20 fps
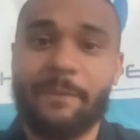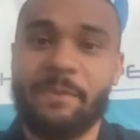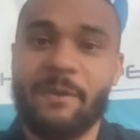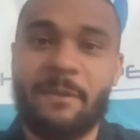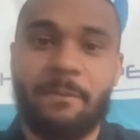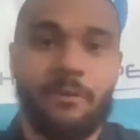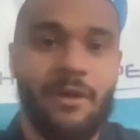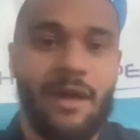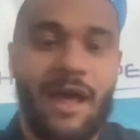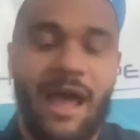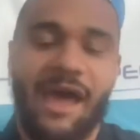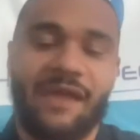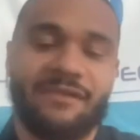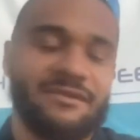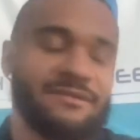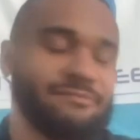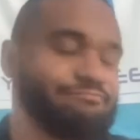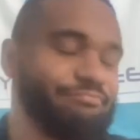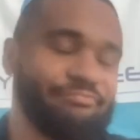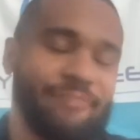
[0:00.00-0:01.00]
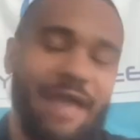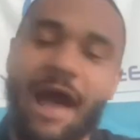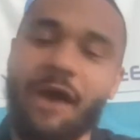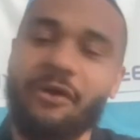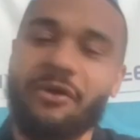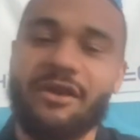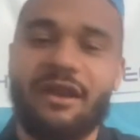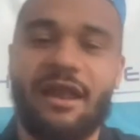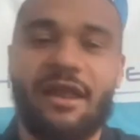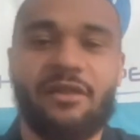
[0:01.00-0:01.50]
of people ask,
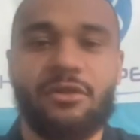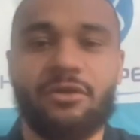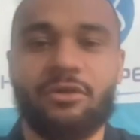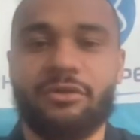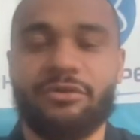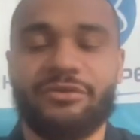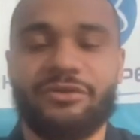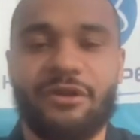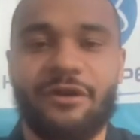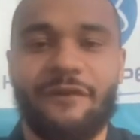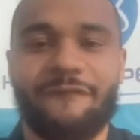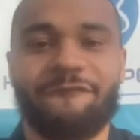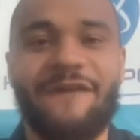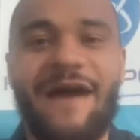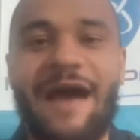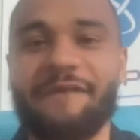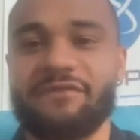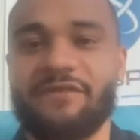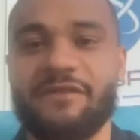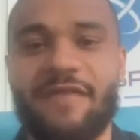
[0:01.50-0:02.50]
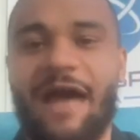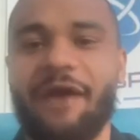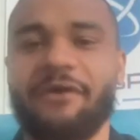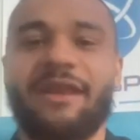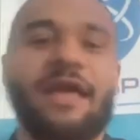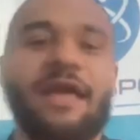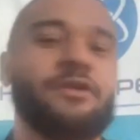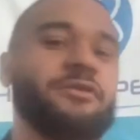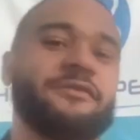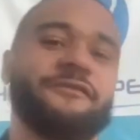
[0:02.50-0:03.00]
how can I lose, you know, five to, how
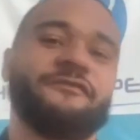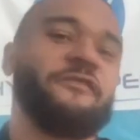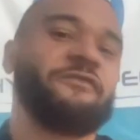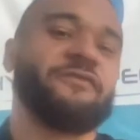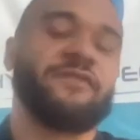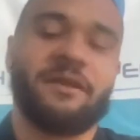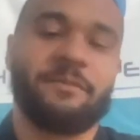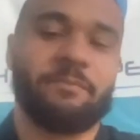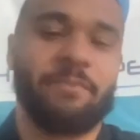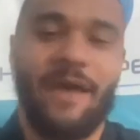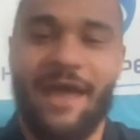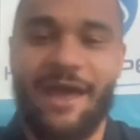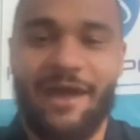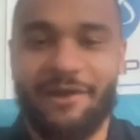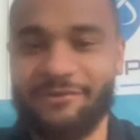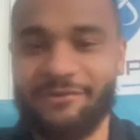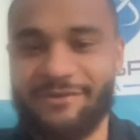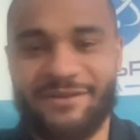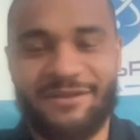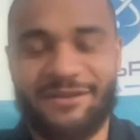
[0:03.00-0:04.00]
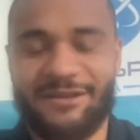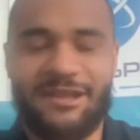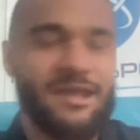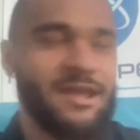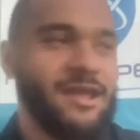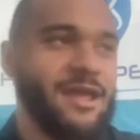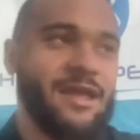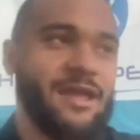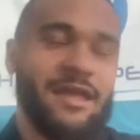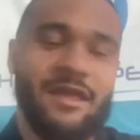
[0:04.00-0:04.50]
can I lose 15 pounds
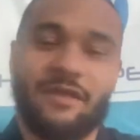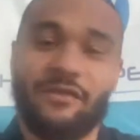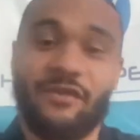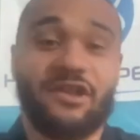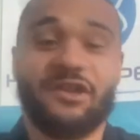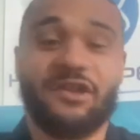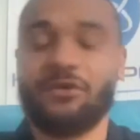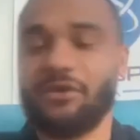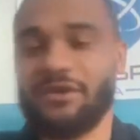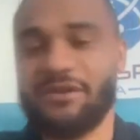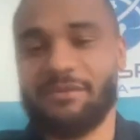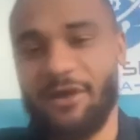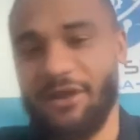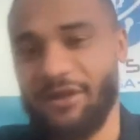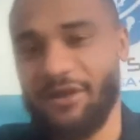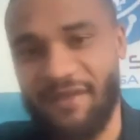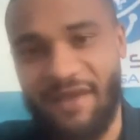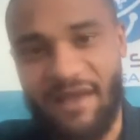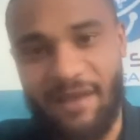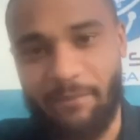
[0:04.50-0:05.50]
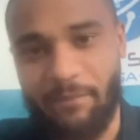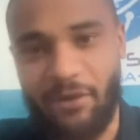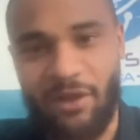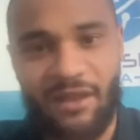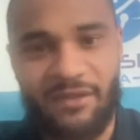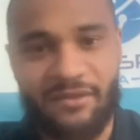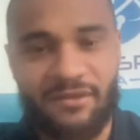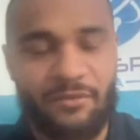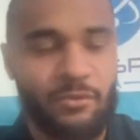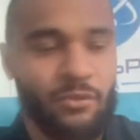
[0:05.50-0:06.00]
in the shortest amount of time
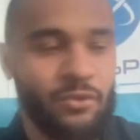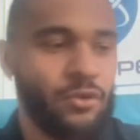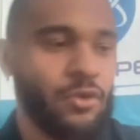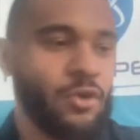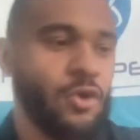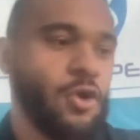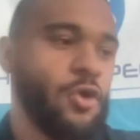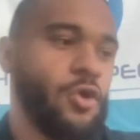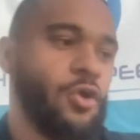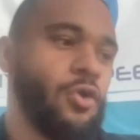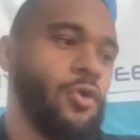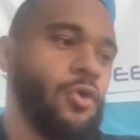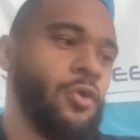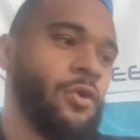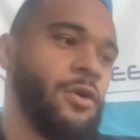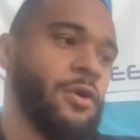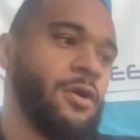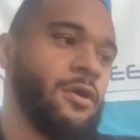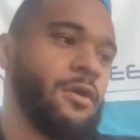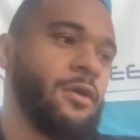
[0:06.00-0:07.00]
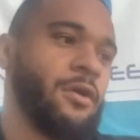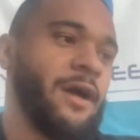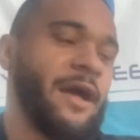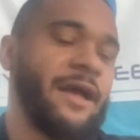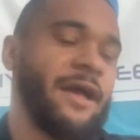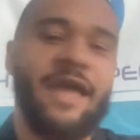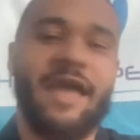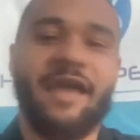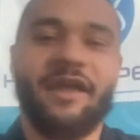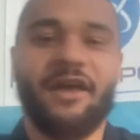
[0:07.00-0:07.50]
possible? Or
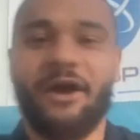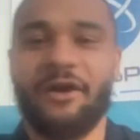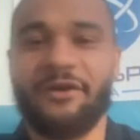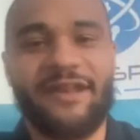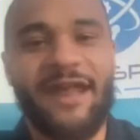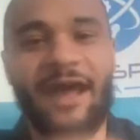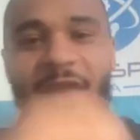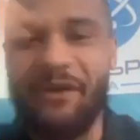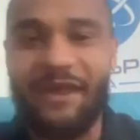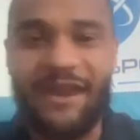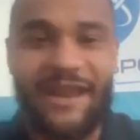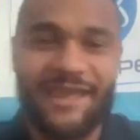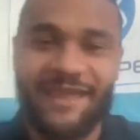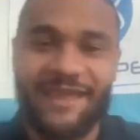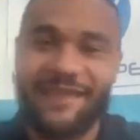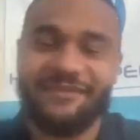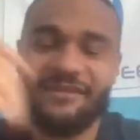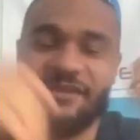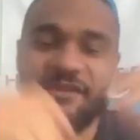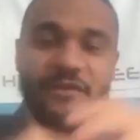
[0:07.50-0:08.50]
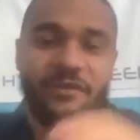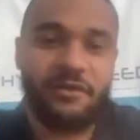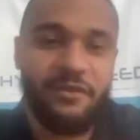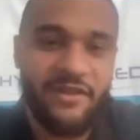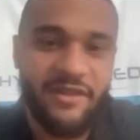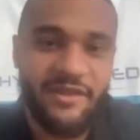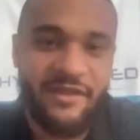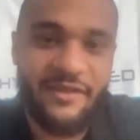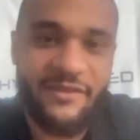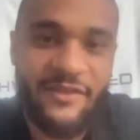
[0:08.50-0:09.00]
like, hey, coach, how can I get to the
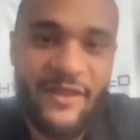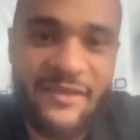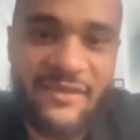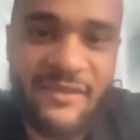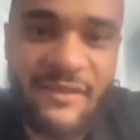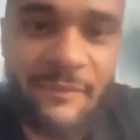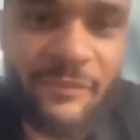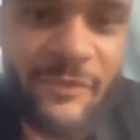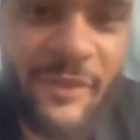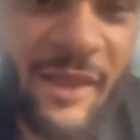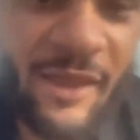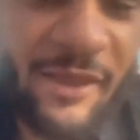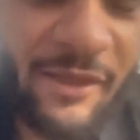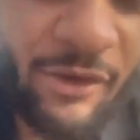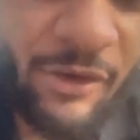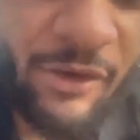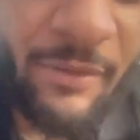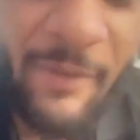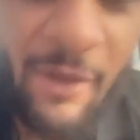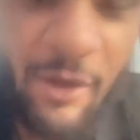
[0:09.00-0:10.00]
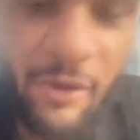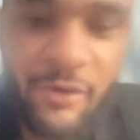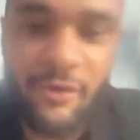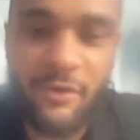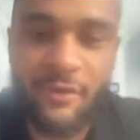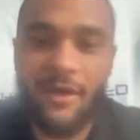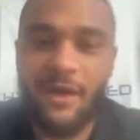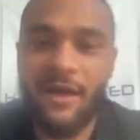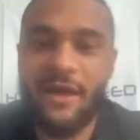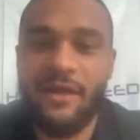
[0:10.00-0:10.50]
league? That's something I hear about. Or
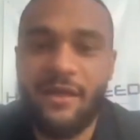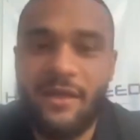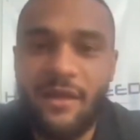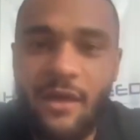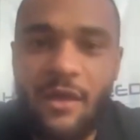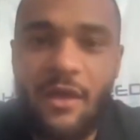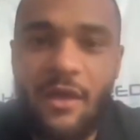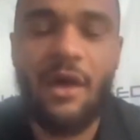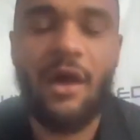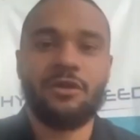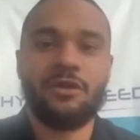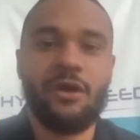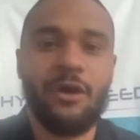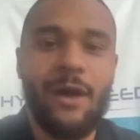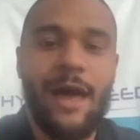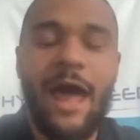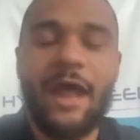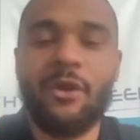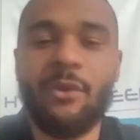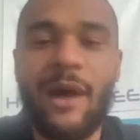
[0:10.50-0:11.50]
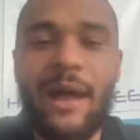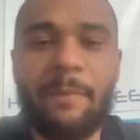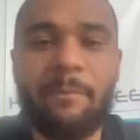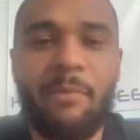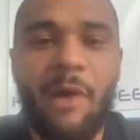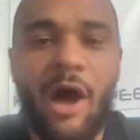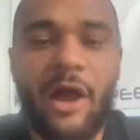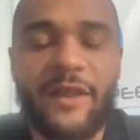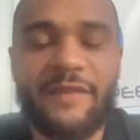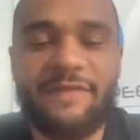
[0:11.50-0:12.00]
like, you know, how do I
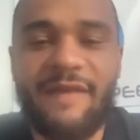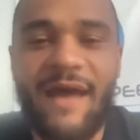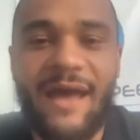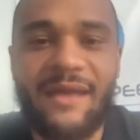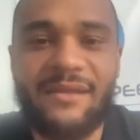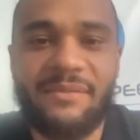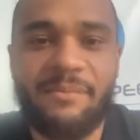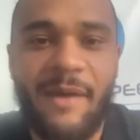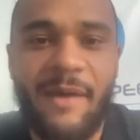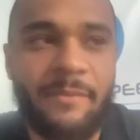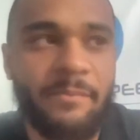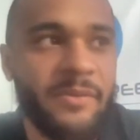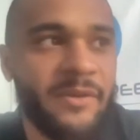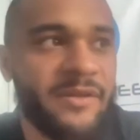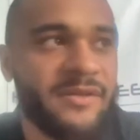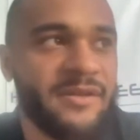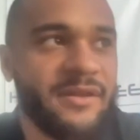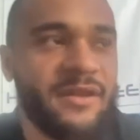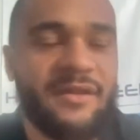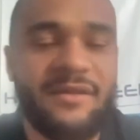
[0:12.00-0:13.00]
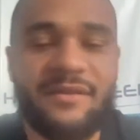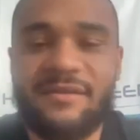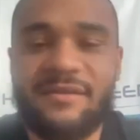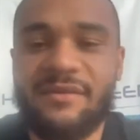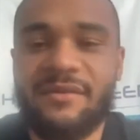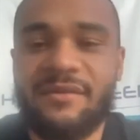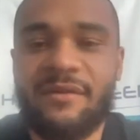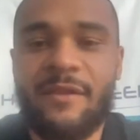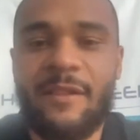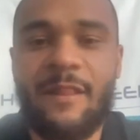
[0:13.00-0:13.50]
monetize my
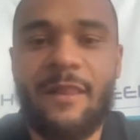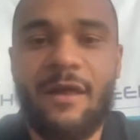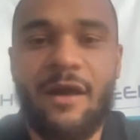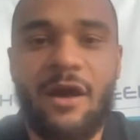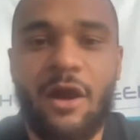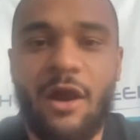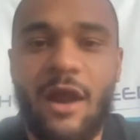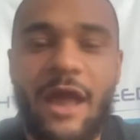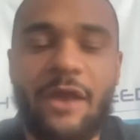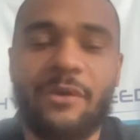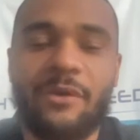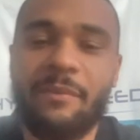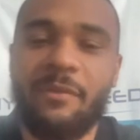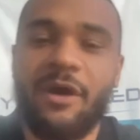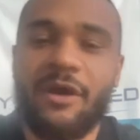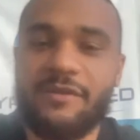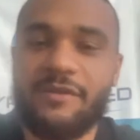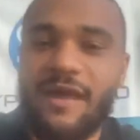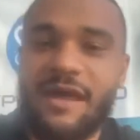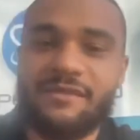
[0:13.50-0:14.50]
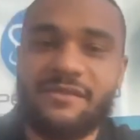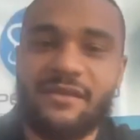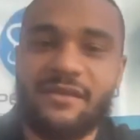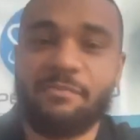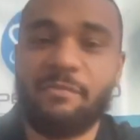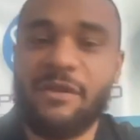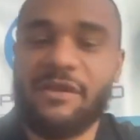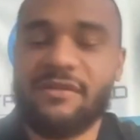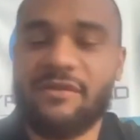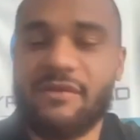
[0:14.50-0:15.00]
business? or how do I monetize this
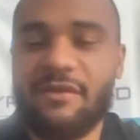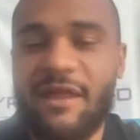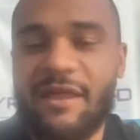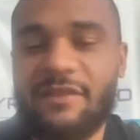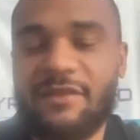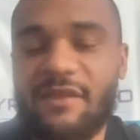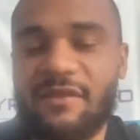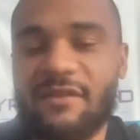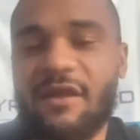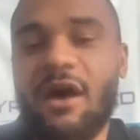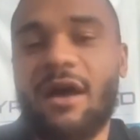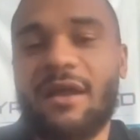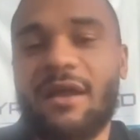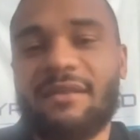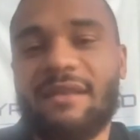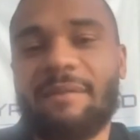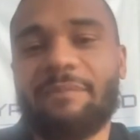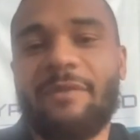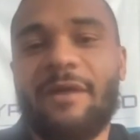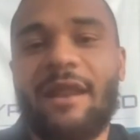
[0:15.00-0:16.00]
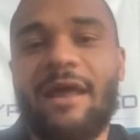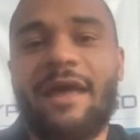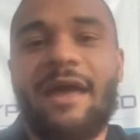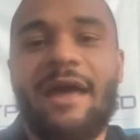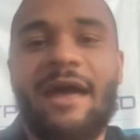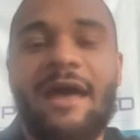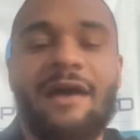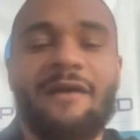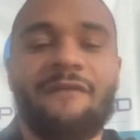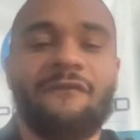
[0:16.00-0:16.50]
business, like this concept that I
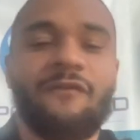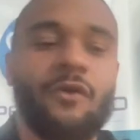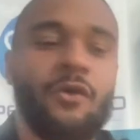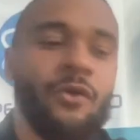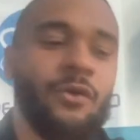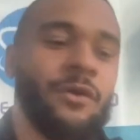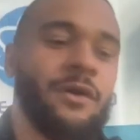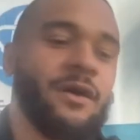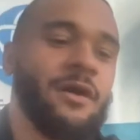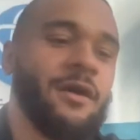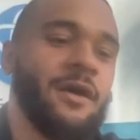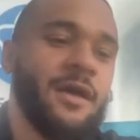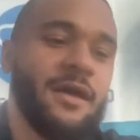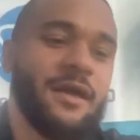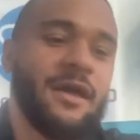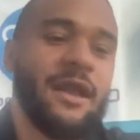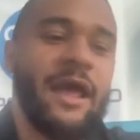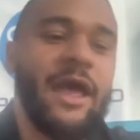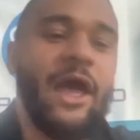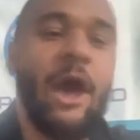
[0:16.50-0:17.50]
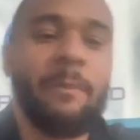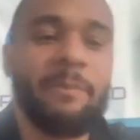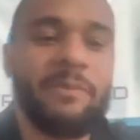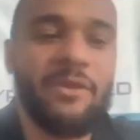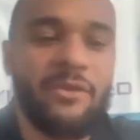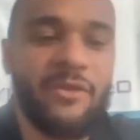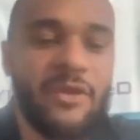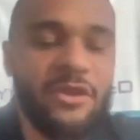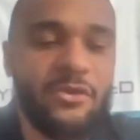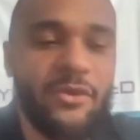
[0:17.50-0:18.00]
have? Or can I help
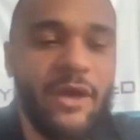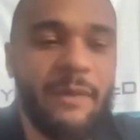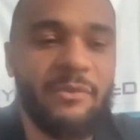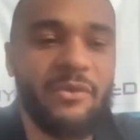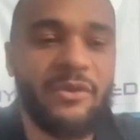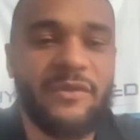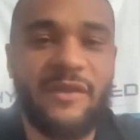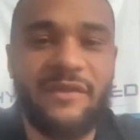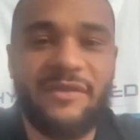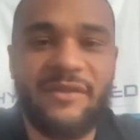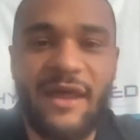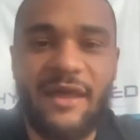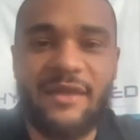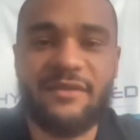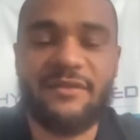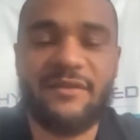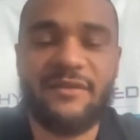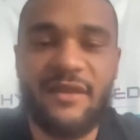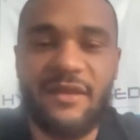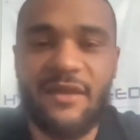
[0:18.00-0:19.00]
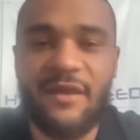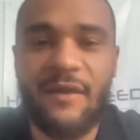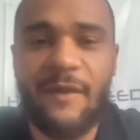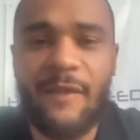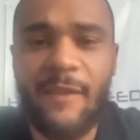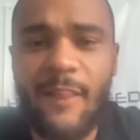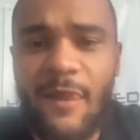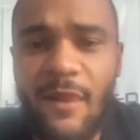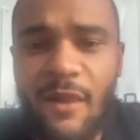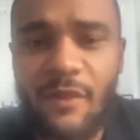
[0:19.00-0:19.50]
you? Can you help me with this idea
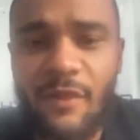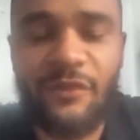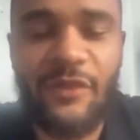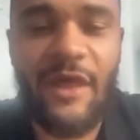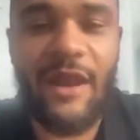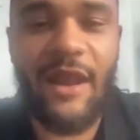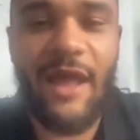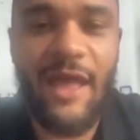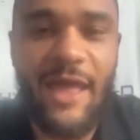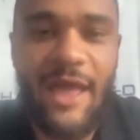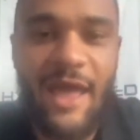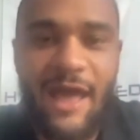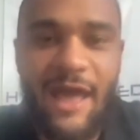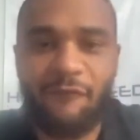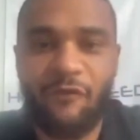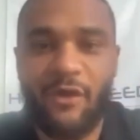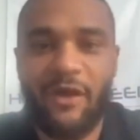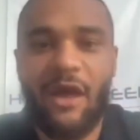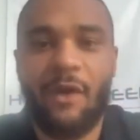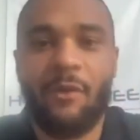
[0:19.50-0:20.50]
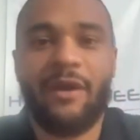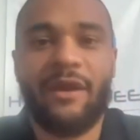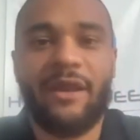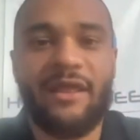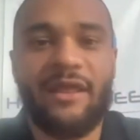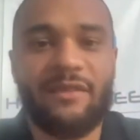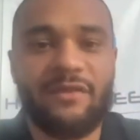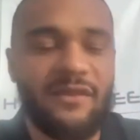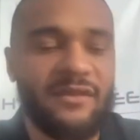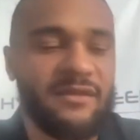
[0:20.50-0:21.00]
that I have? Like, I want to
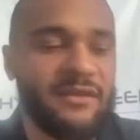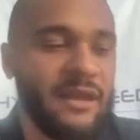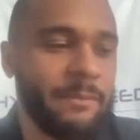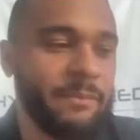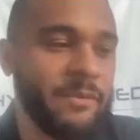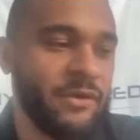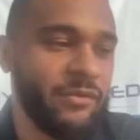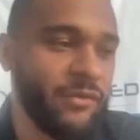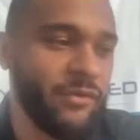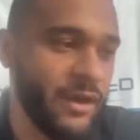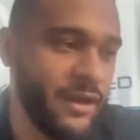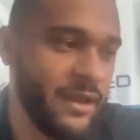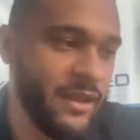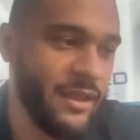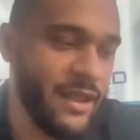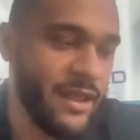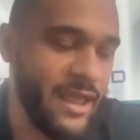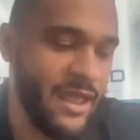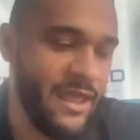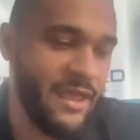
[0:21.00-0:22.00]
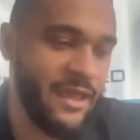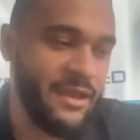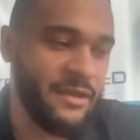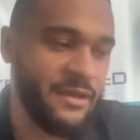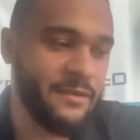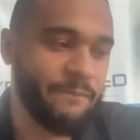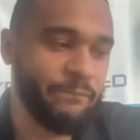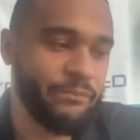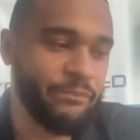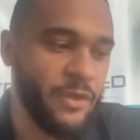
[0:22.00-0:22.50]
get this up and running.
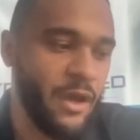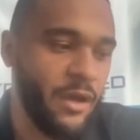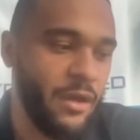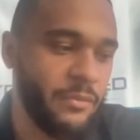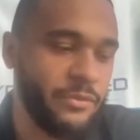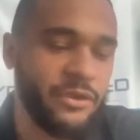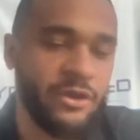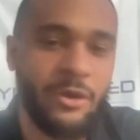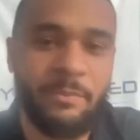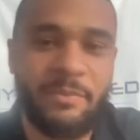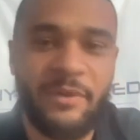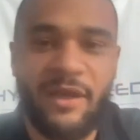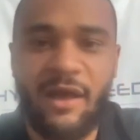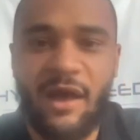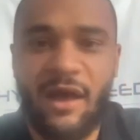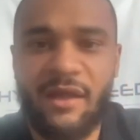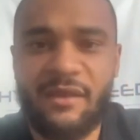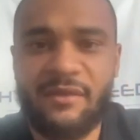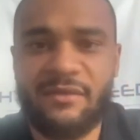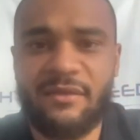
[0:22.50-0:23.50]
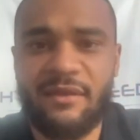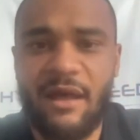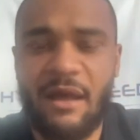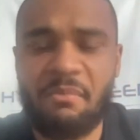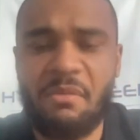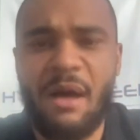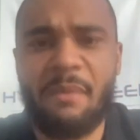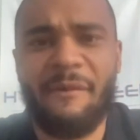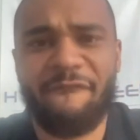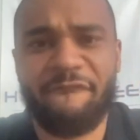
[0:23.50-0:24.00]
And, you know, because
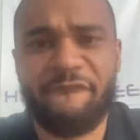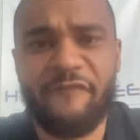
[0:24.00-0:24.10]
I'm, I'm a